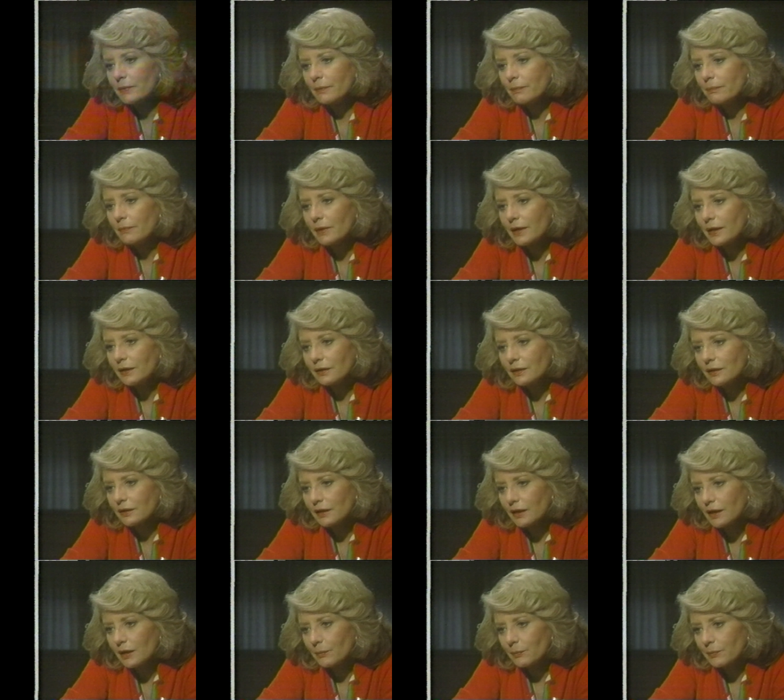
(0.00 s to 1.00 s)
it might not
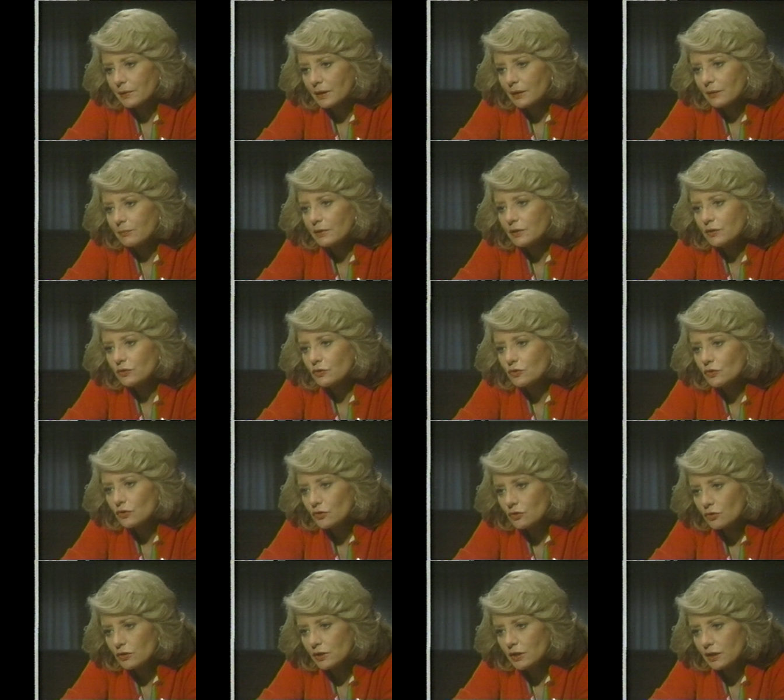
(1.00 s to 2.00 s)
have happened. I mean, you
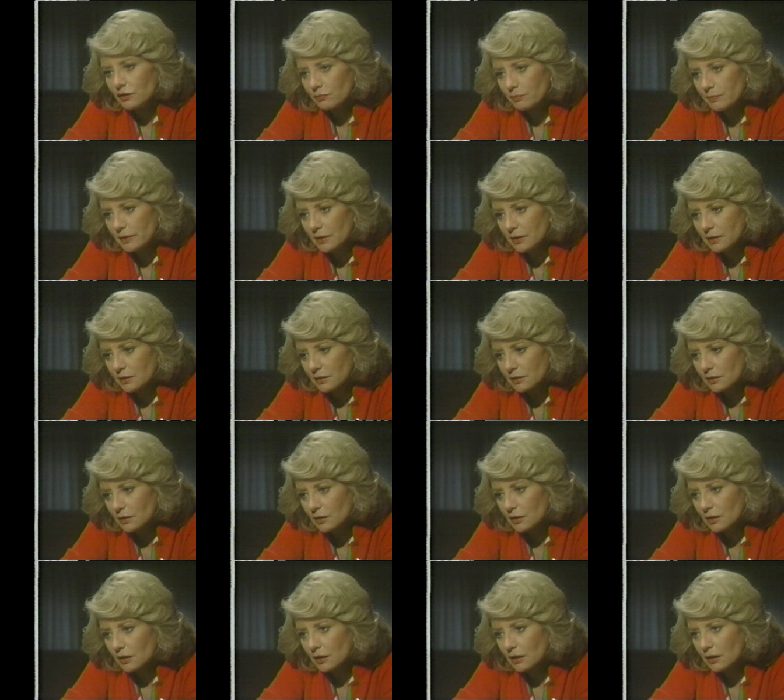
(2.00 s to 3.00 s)
could have been
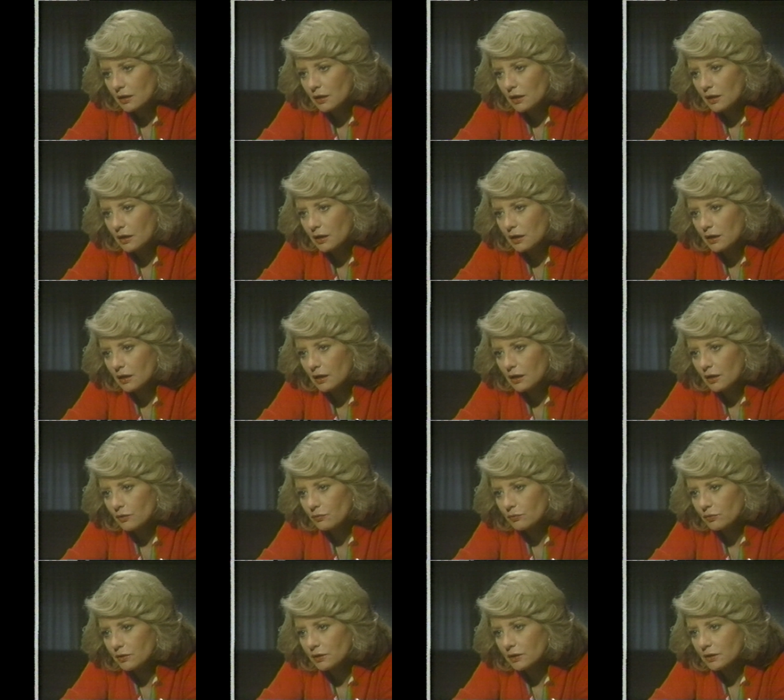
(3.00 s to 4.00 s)
a
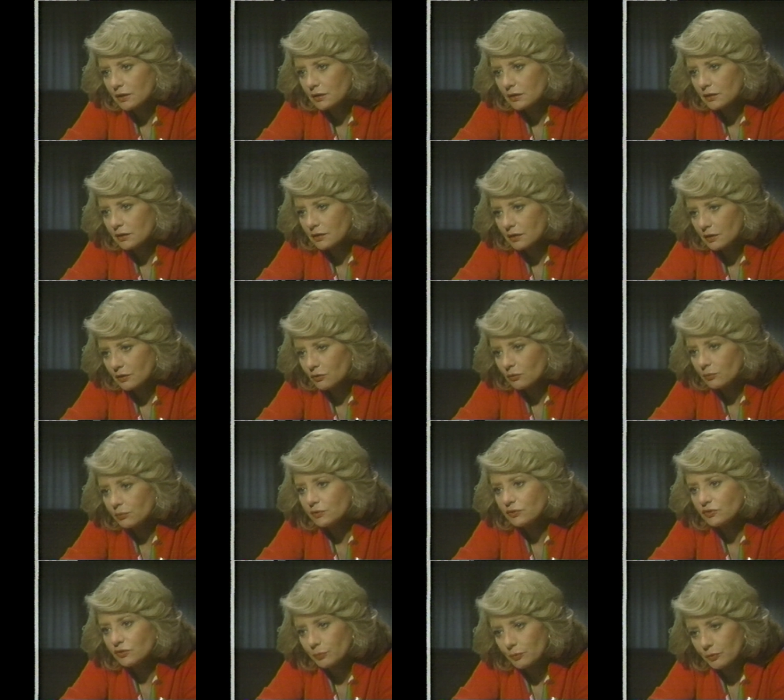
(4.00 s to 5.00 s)
really
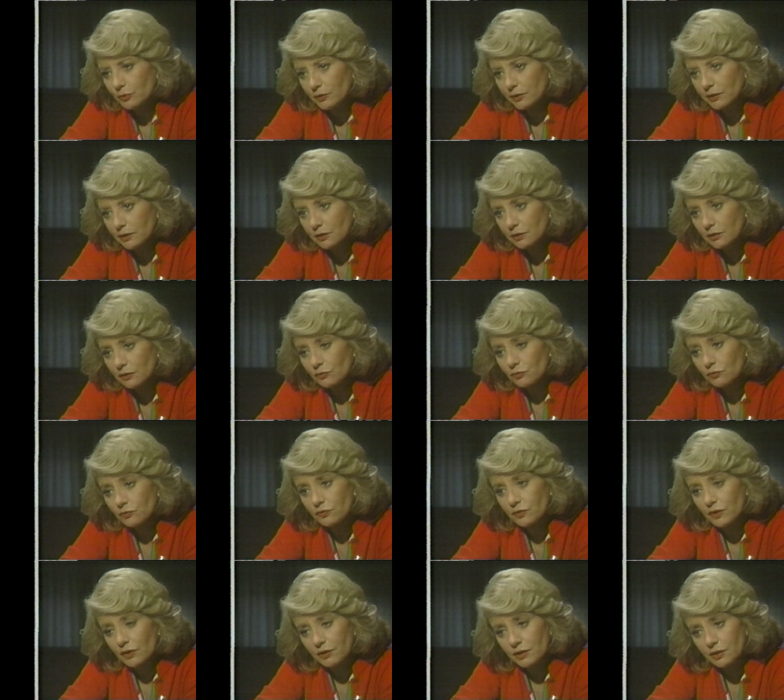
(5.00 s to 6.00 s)
terrible, spoiled,
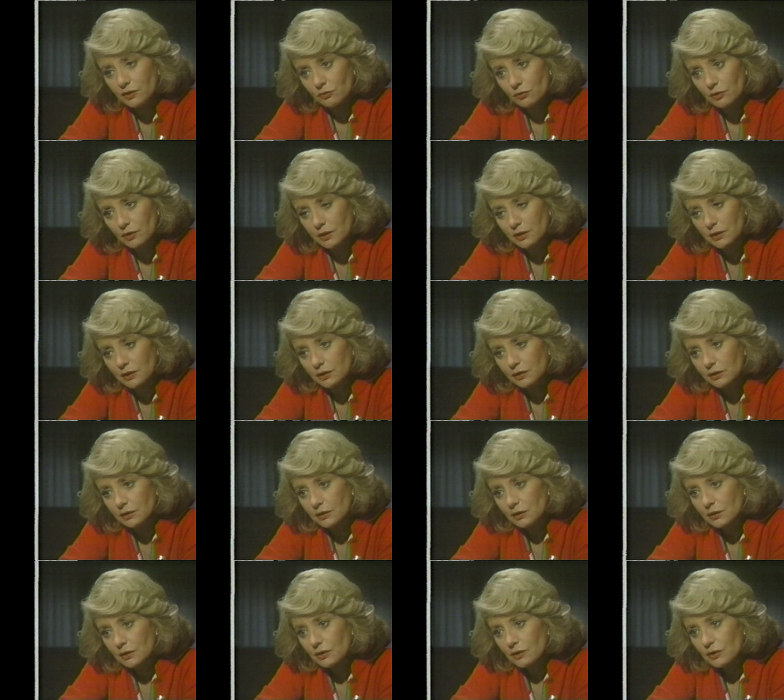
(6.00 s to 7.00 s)
very neurotic
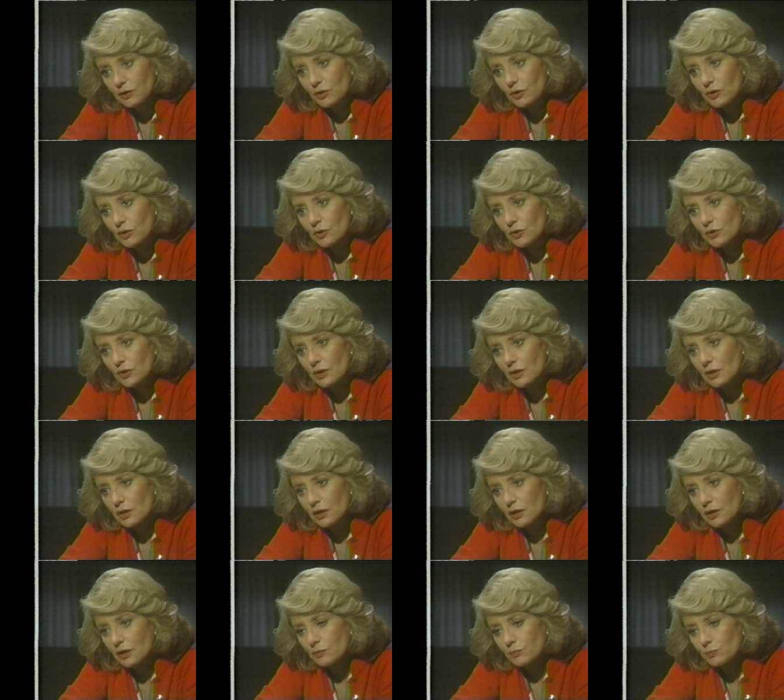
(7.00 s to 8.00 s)

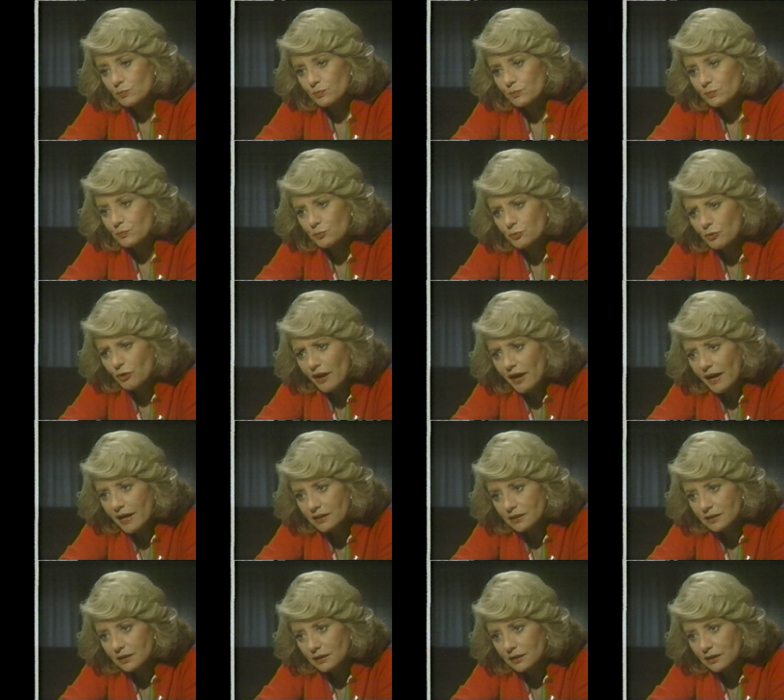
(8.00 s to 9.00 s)
uh, brat.
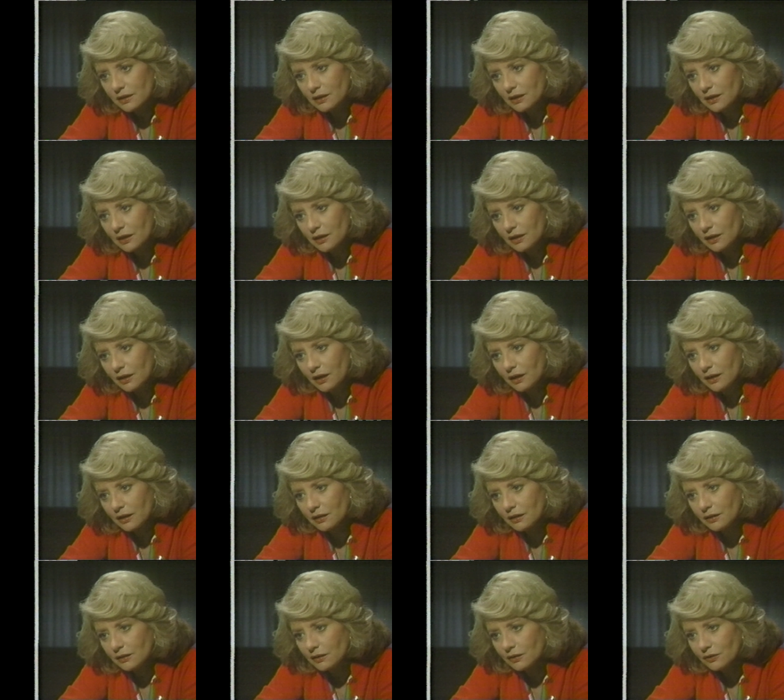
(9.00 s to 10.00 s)

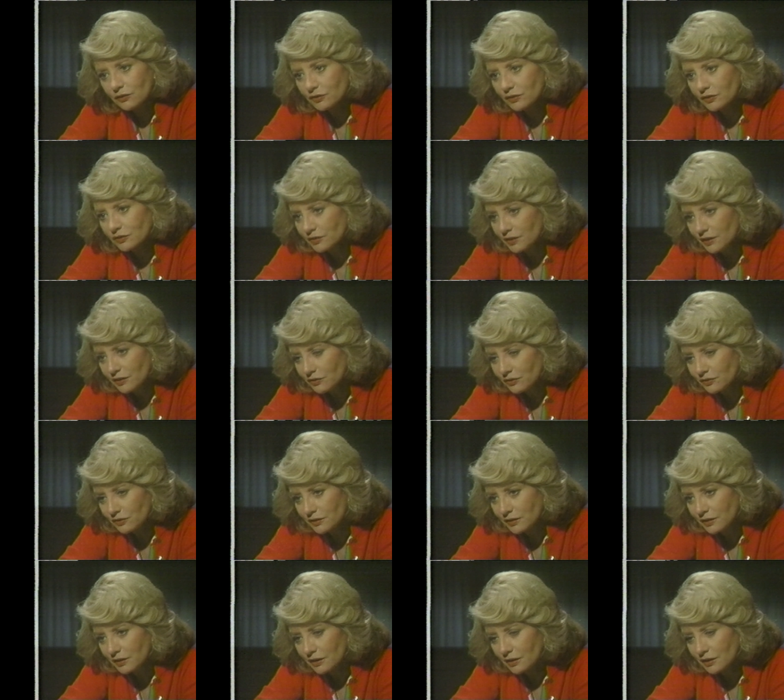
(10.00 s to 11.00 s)
You know, success as a
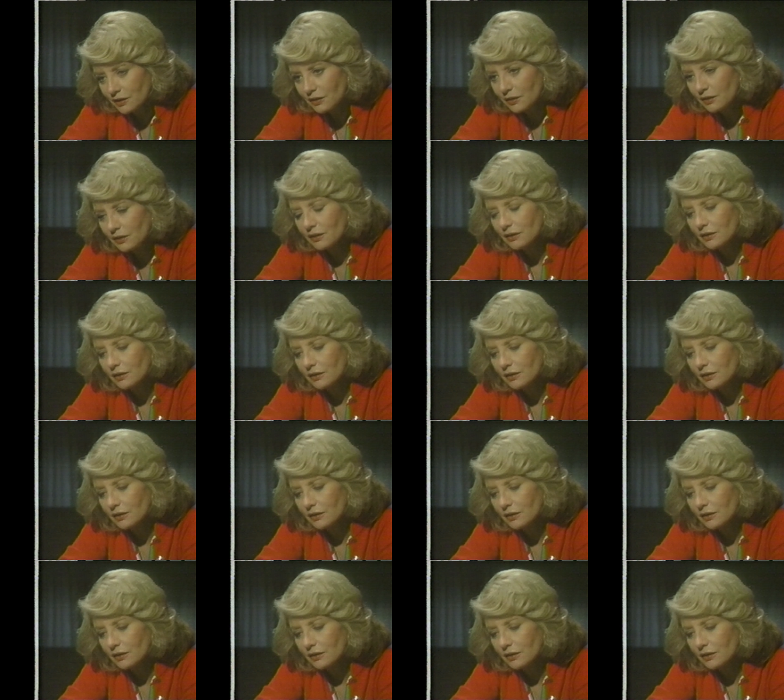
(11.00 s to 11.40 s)
kid,